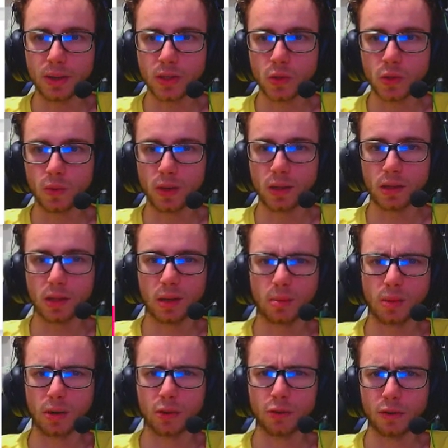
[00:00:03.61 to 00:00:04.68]
race 1,
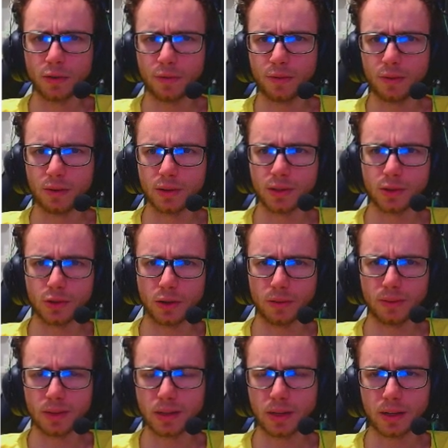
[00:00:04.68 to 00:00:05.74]
number 3 and first,
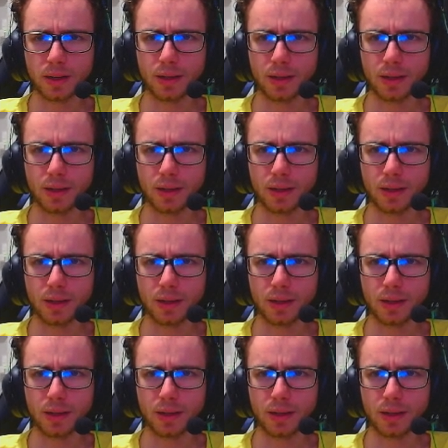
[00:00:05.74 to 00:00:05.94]
12 and